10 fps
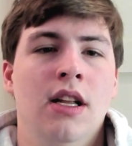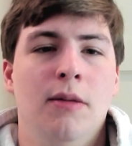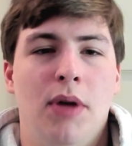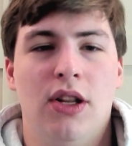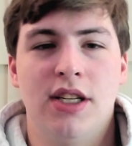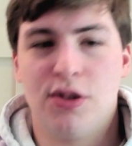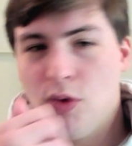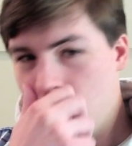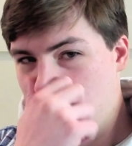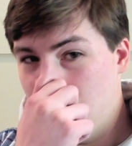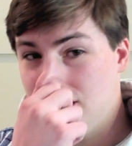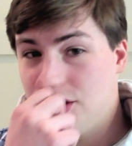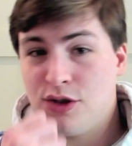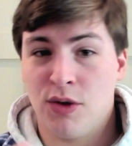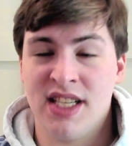Pelicans won
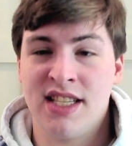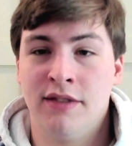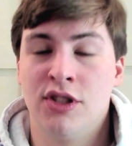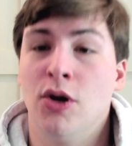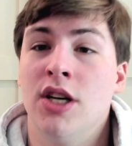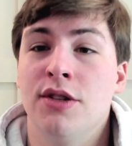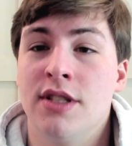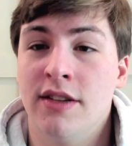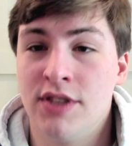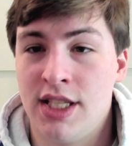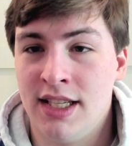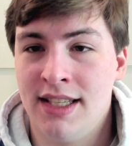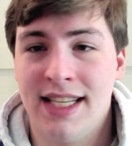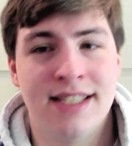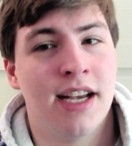127 to
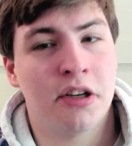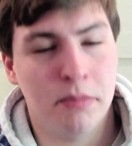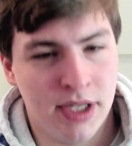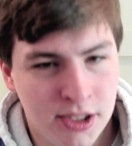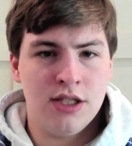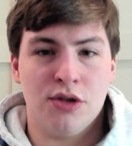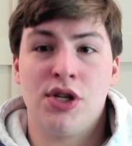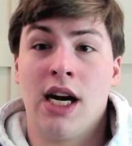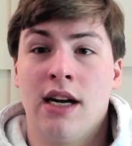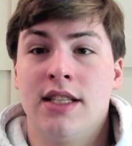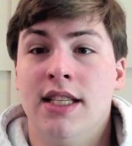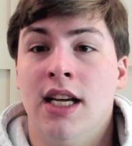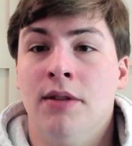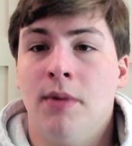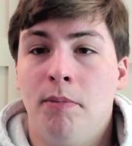117 in Sacramento. So shout out to them.